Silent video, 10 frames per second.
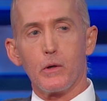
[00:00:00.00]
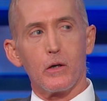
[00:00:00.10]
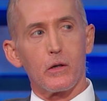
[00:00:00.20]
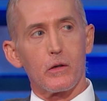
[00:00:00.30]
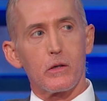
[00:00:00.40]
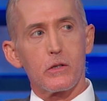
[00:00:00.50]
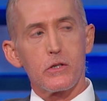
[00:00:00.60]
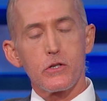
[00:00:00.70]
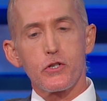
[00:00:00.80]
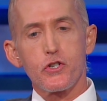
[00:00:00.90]
among
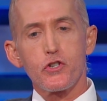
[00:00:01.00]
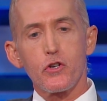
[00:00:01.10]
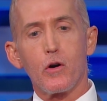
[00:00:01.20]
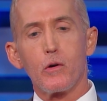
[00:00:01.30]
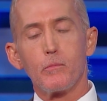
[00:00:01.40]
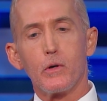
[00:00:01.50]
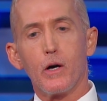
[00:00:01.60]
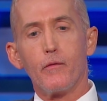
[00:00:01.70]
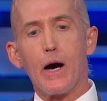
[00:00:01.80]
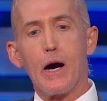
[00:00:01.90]
some
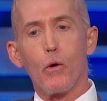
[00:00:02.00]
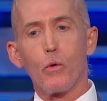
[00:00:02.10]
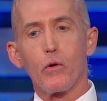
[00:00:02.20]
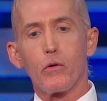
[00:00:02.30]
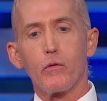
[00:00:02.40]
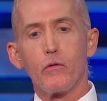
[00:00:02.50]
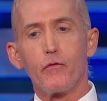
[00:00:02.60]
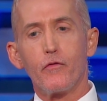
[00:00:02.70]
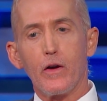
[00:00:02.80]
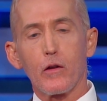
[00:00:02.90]
of our
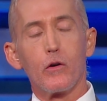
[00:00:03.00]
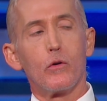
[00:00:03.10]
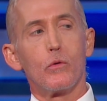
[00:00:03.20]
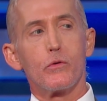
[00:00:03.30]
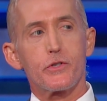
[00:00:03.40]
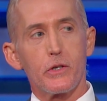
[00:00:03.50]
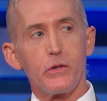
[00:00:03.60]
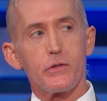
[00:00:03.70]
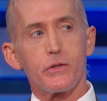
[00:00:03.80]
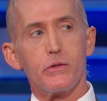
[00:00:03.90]
fellow
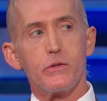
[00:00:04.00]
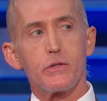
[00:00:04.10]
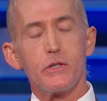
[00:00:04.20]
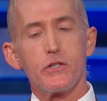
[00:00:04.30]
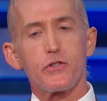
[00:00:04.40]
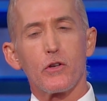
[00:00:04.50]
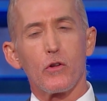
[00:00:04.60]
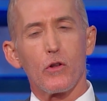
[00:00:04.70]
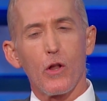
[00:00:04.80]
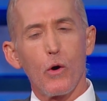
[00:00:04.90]
citizens is
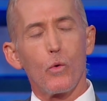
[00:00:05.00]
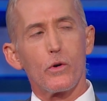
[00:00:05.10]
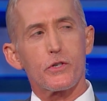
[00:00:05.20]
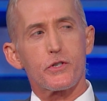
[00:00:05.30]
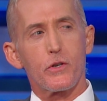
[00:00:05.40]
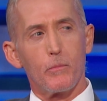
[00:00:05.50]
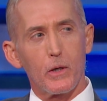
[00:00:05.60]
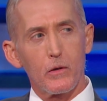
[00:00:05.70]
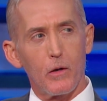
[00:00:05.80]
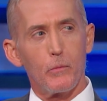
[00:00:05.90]
the lowest
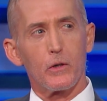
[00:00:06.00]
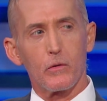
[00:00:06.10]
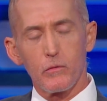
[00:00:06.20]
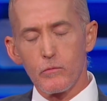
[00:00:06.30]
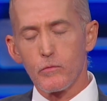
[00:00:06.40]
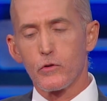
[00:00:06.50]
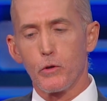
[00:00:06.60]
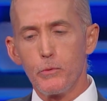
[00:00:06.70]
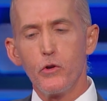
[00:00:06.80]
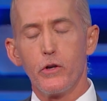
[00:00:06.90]
among, among
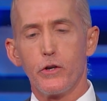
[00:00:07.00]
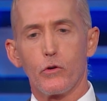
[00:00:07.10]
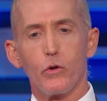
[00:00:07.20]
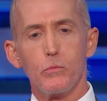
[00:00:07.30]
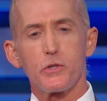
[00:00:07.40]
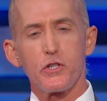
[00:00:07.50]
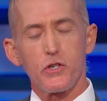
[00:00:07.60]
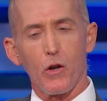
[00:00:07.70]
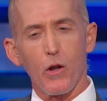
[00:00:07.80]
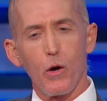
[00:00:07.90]
community groups.
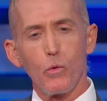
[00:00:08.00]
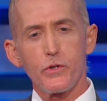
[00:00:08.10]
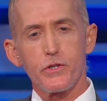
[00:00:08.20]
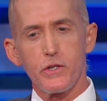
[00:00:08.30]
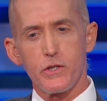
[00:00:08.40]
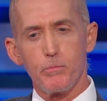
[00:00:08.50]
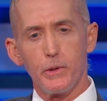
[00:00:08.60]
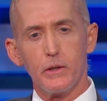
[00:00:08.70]
It's the lowest it's